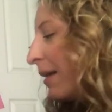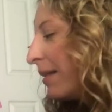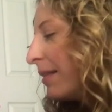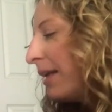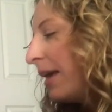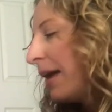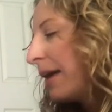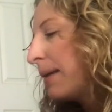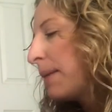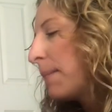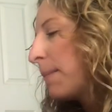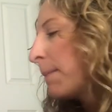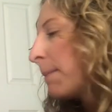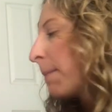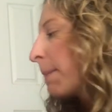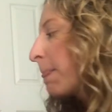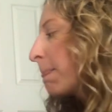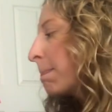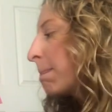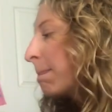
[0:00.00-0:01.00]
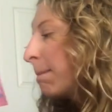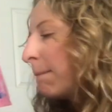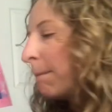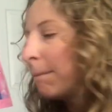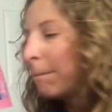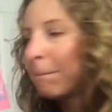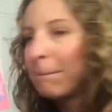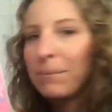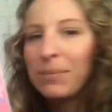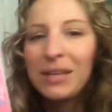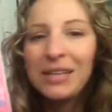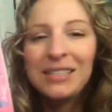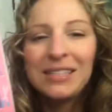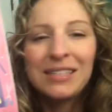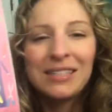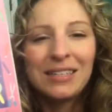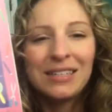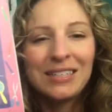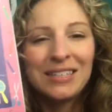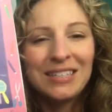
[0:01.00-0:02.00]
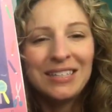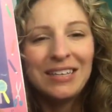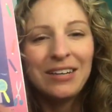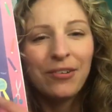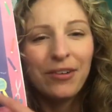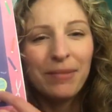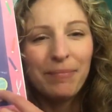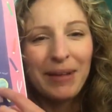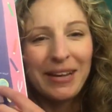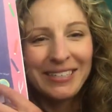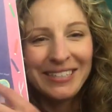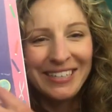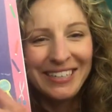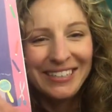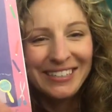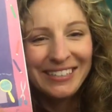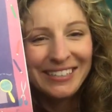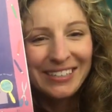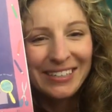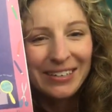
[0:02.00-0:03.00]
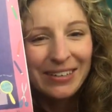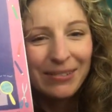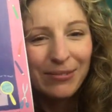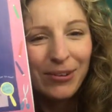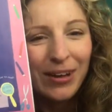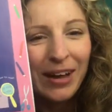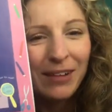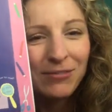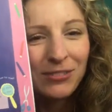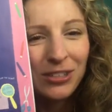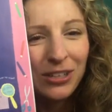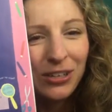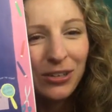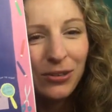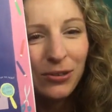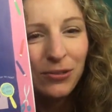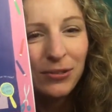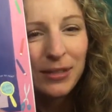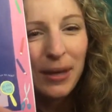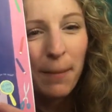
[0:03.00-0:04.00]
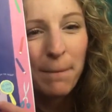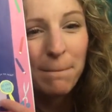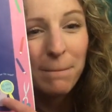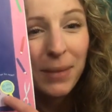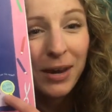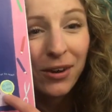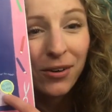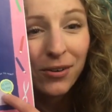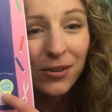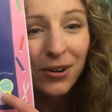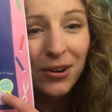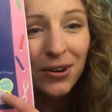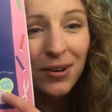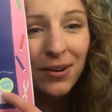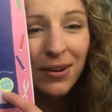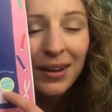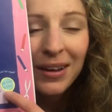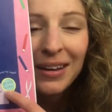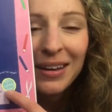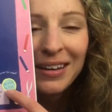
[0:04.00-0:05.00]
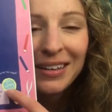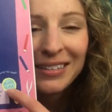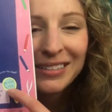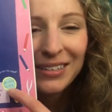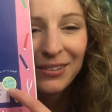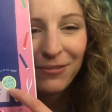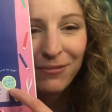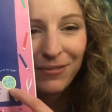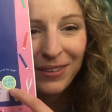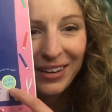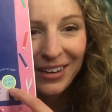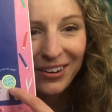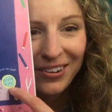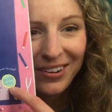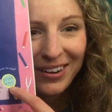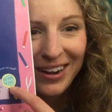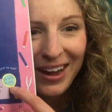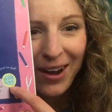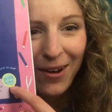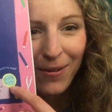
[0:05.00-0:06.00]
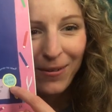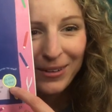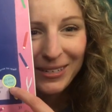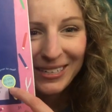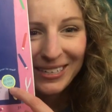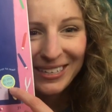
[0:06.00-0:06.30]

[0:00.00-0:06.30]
Then, this is a secret message. We'll have to use a mirror to figure it out.